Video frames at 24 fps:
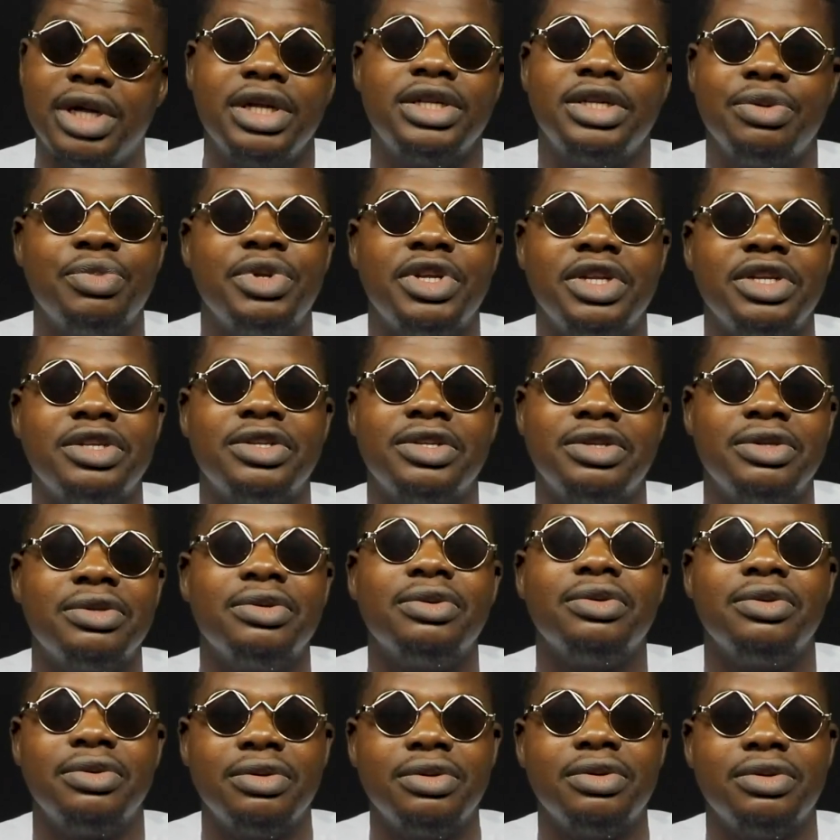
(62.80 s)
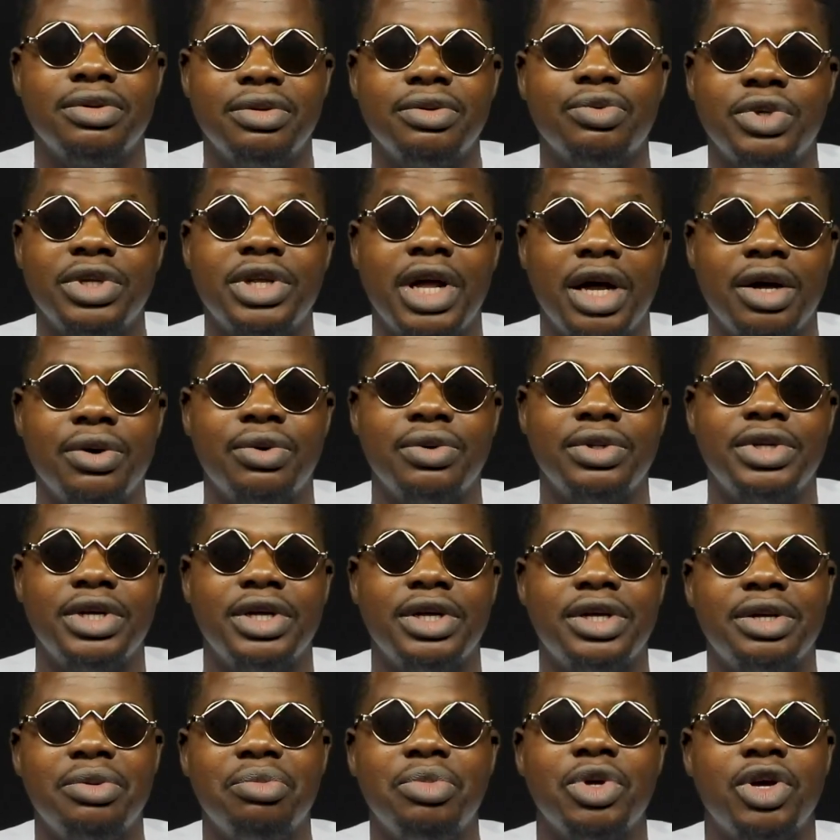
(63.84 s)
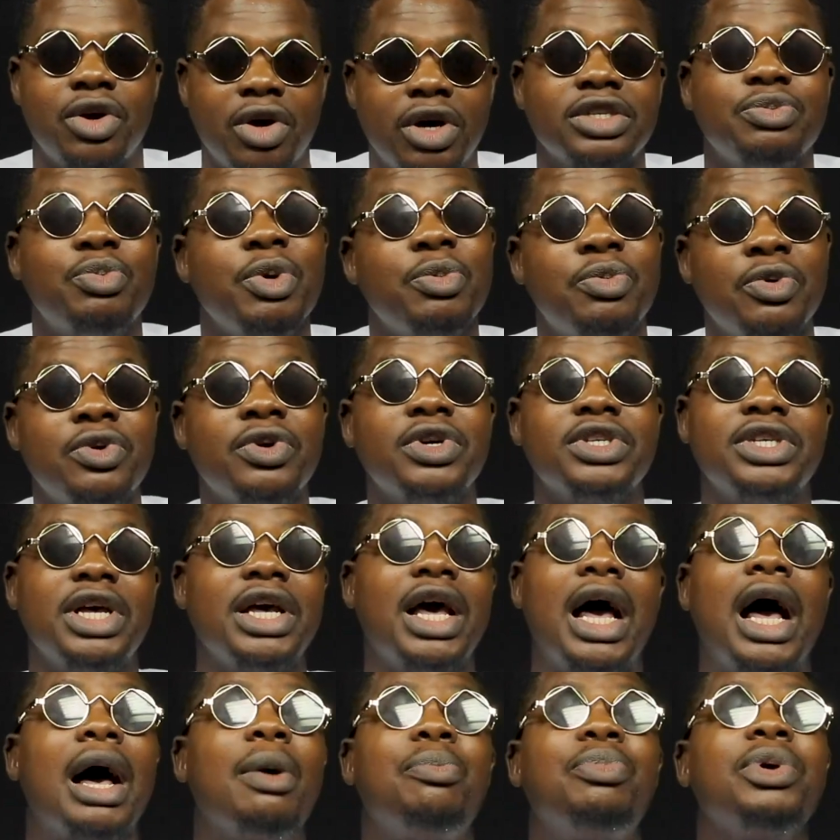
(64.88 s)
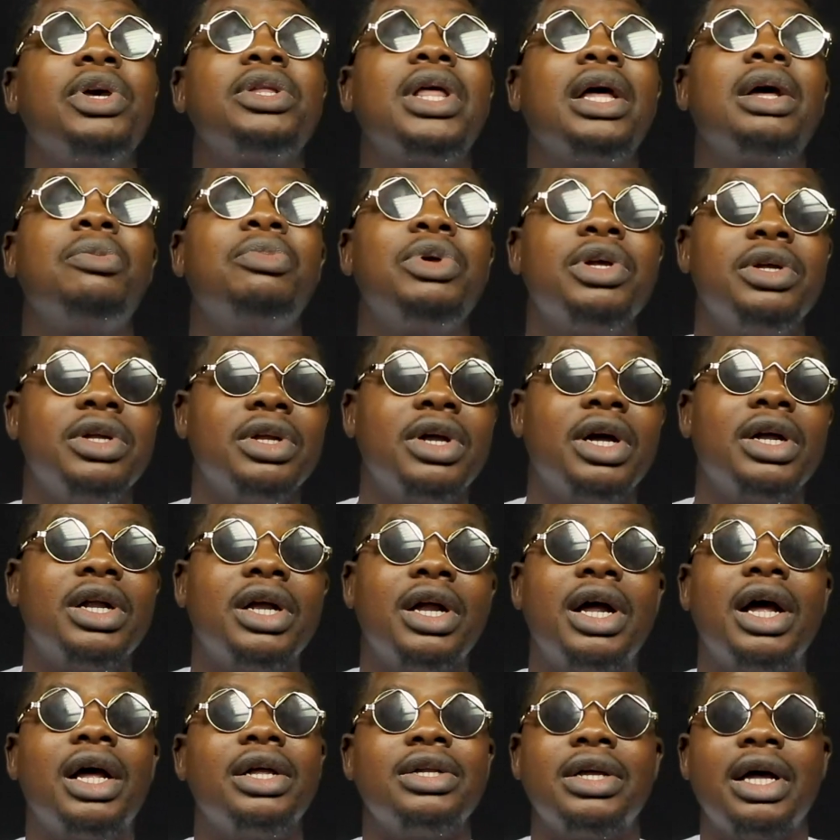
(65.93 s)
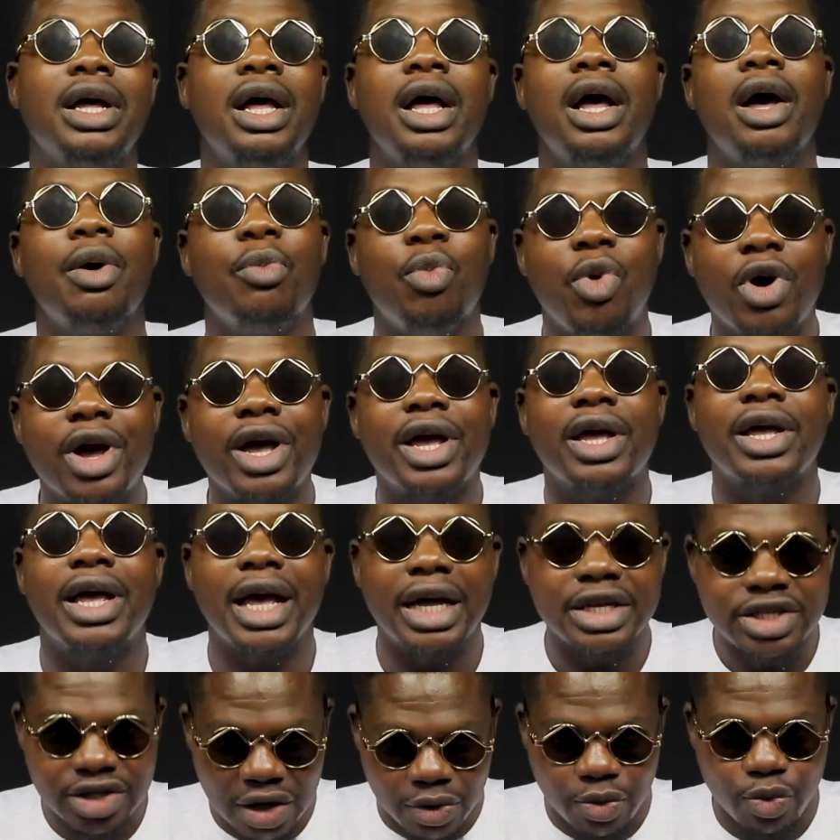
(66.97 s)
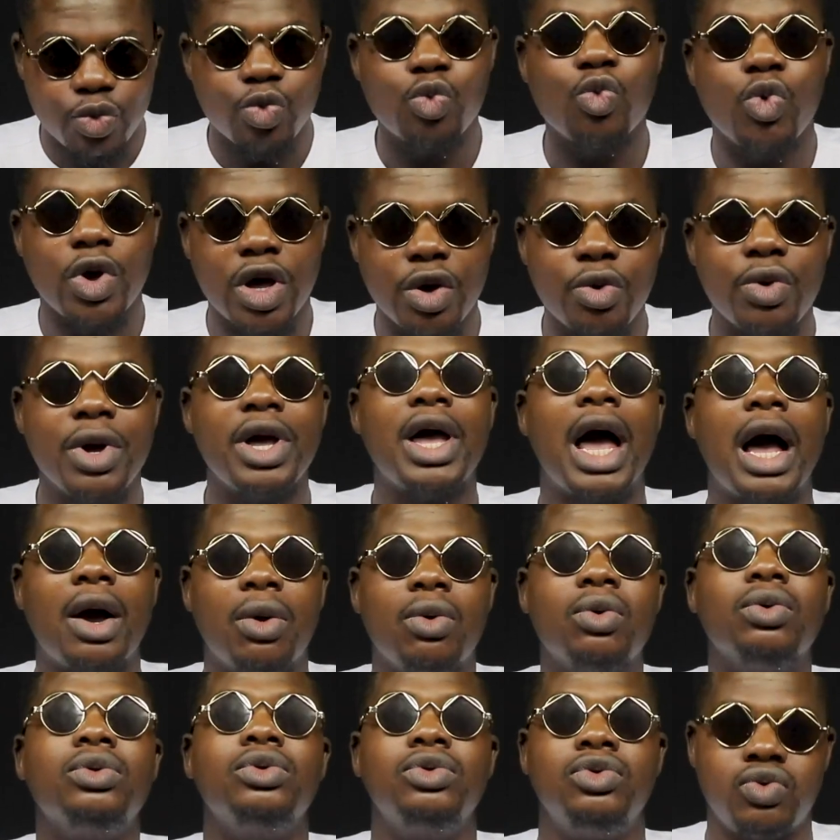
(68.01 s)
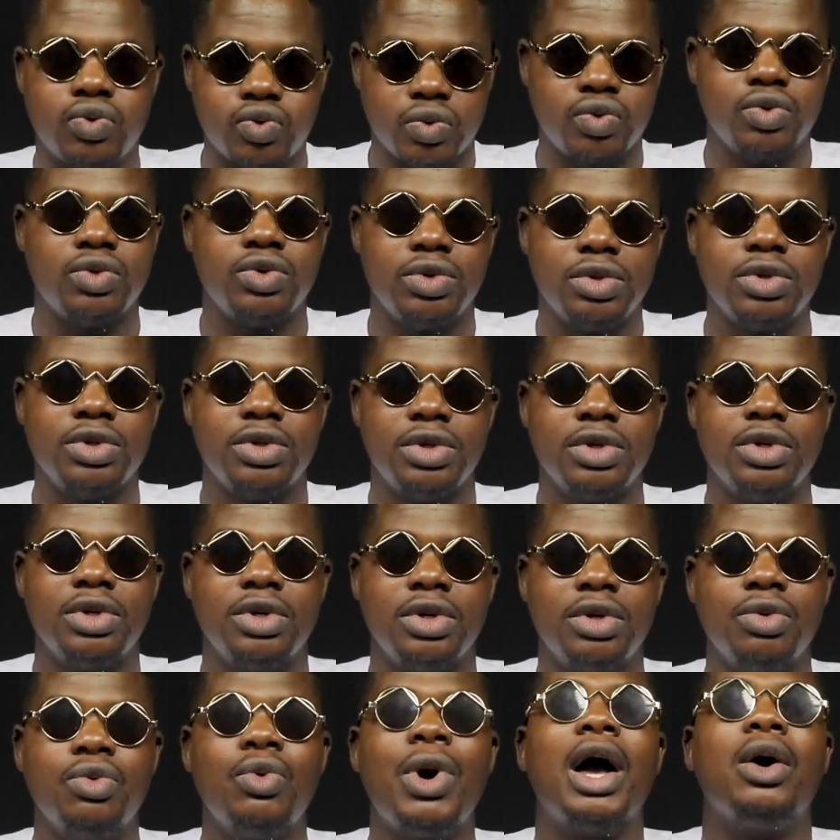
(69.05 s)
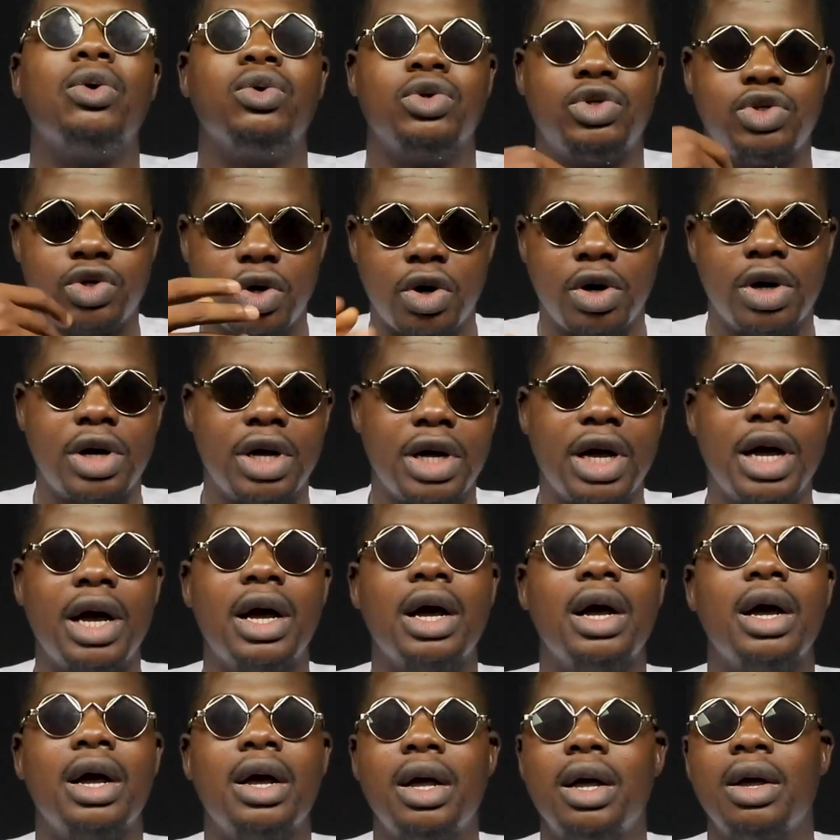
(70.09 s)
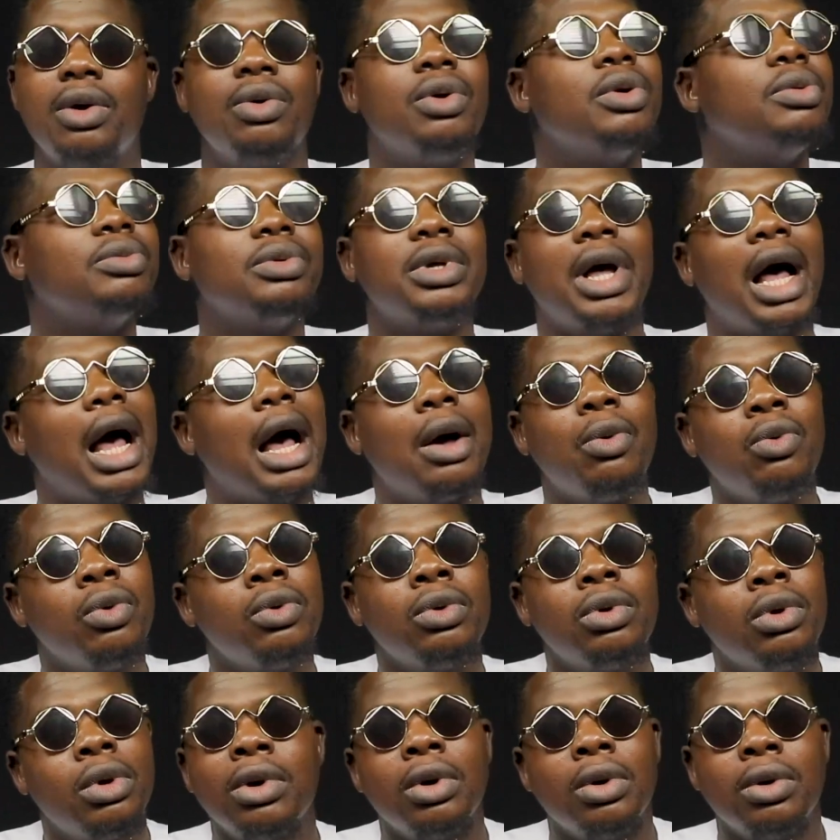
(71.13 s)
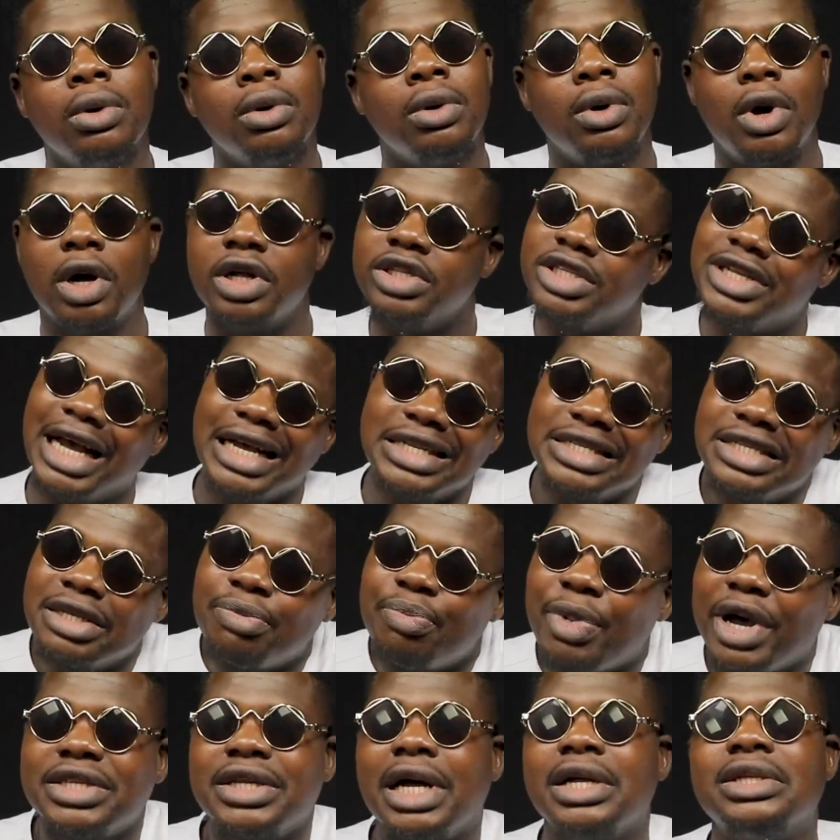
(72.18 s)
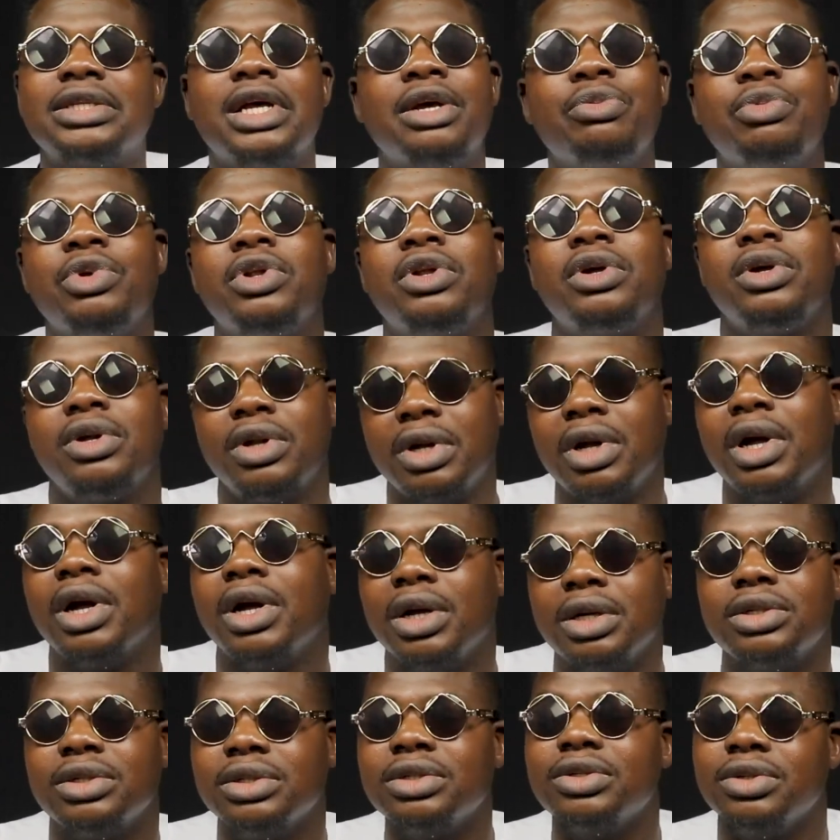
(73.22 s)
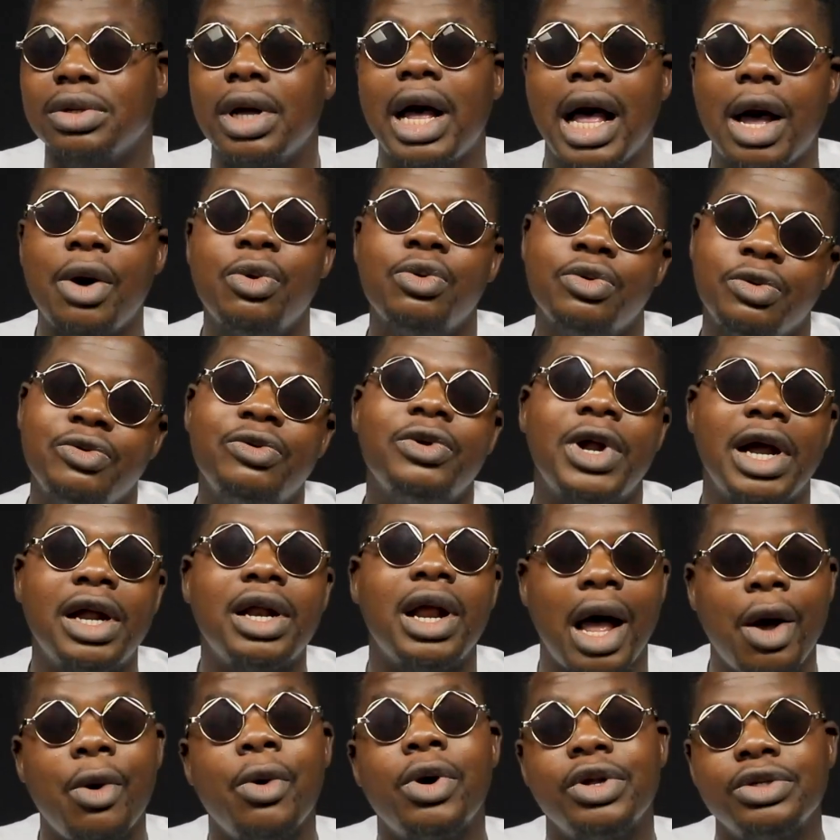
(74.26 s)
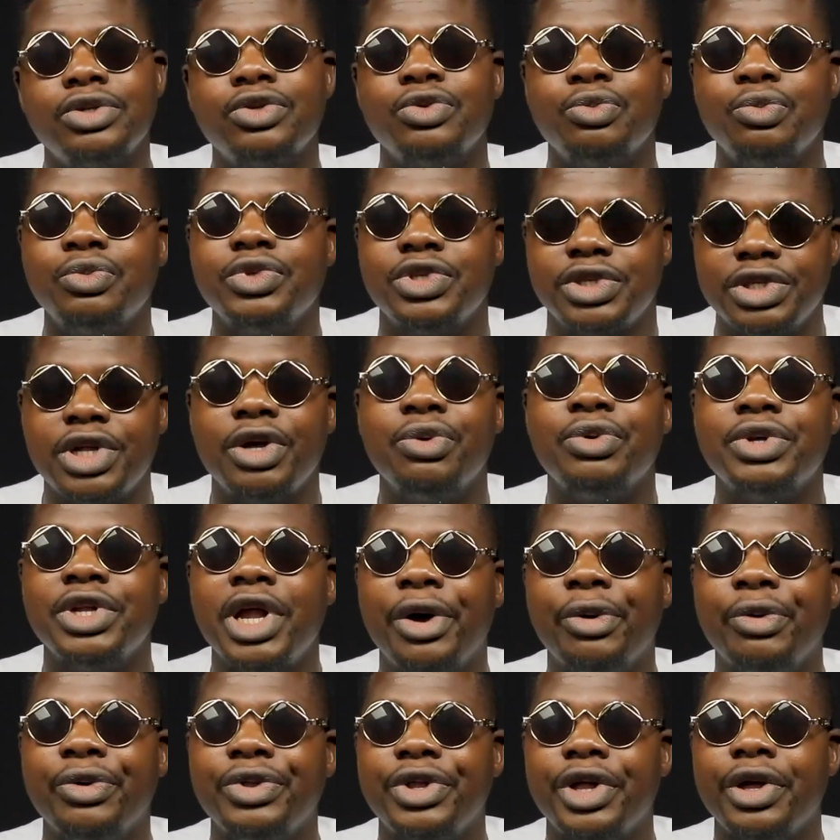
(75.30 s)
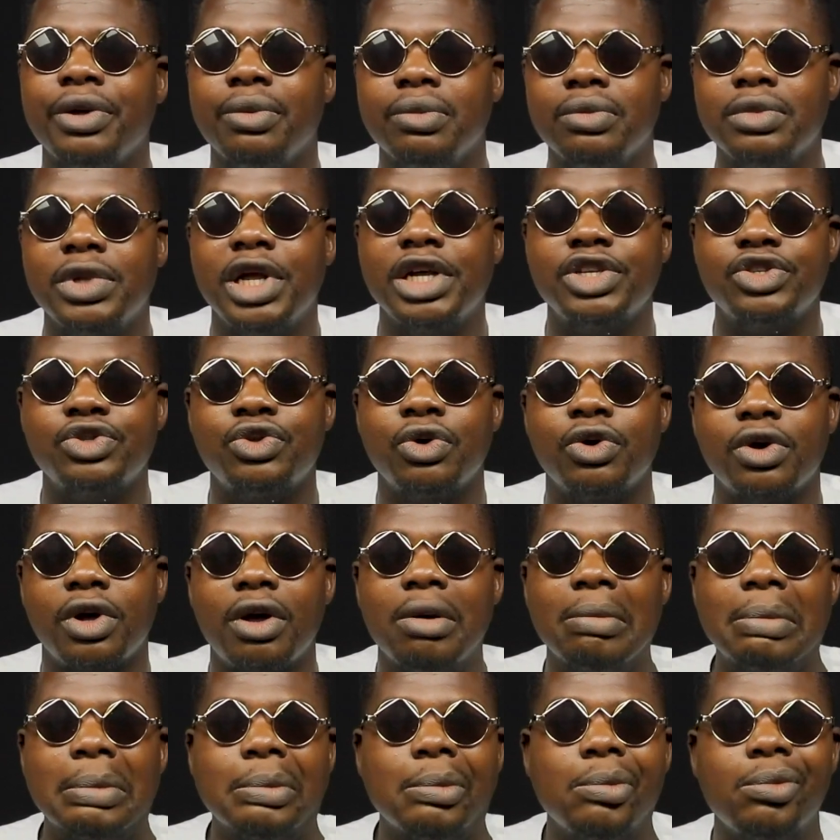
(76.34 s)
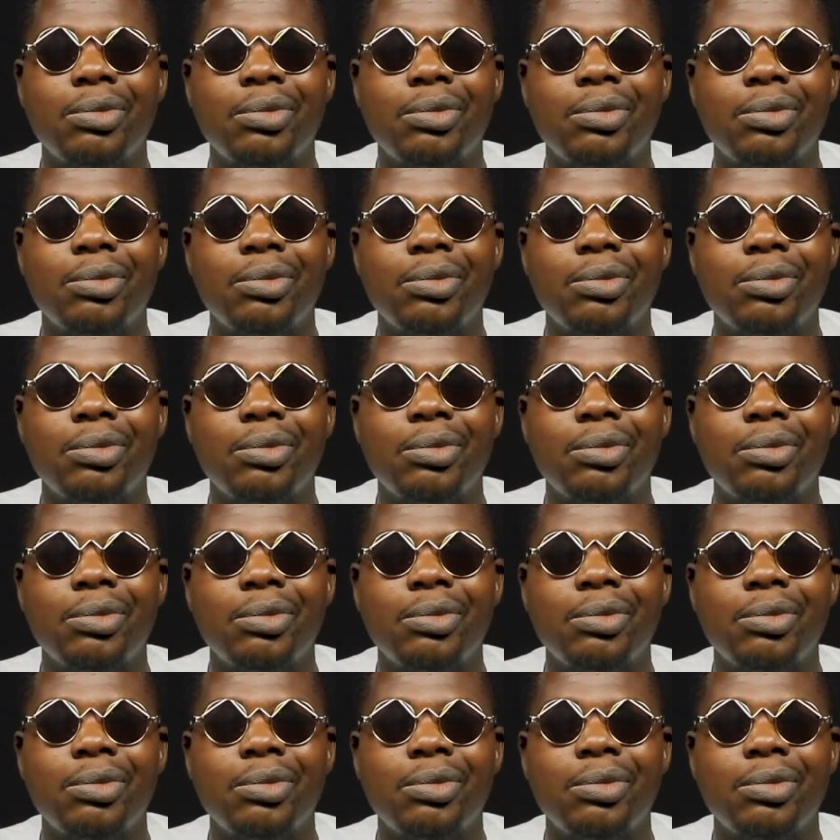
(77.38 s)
30 minutes with Dangote, because people go say, pick 30 million naira. Well, get some way I go do, where I go talk. I won't go until I see past that 10 million. I want to stay with Dangote. Let's talk.